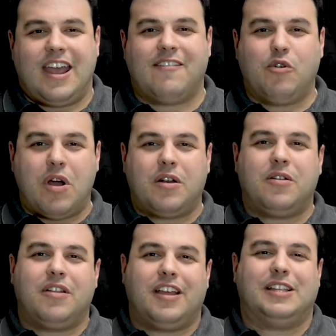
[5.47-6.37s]
Hey everyone,
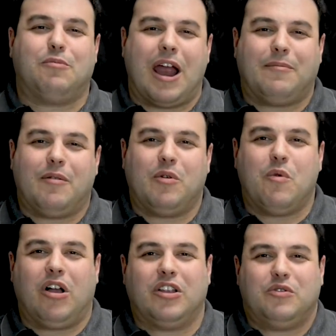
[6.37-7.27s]
it's Brian Berman.
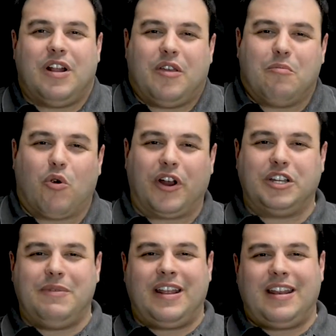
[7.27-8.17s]
Welcome to another
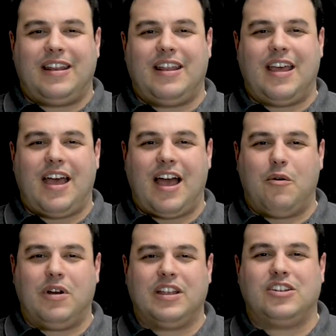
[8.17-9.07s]
Mortgage Minute. I
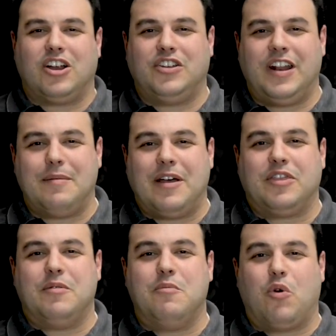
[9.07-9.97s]
wanted to talk to you today
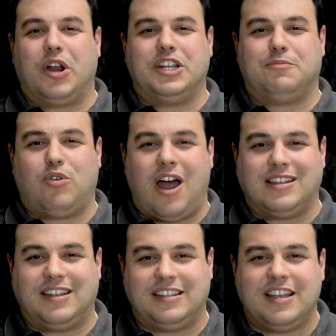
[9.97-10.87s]
about the mortgage
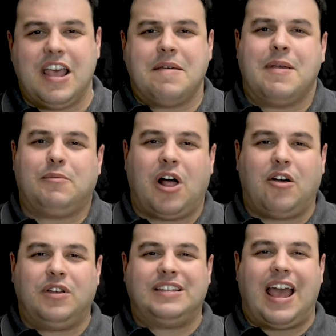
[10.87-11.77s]
process. People
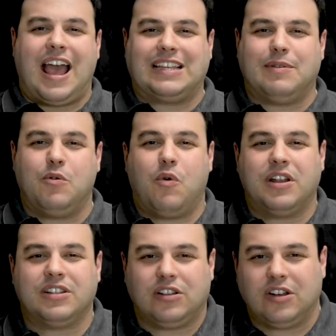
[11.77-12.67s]
always ask me, what
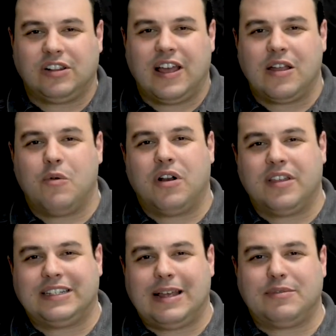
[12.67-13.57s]
does it look like? What are the
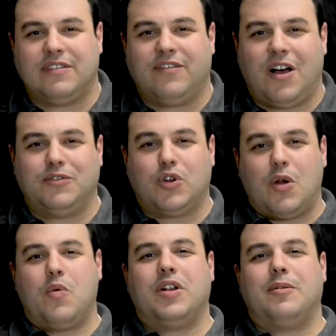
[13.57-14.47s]
steps involved? So I
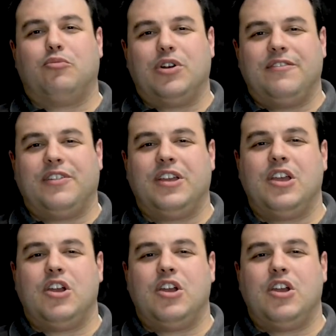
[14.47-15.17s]
wanted to briefly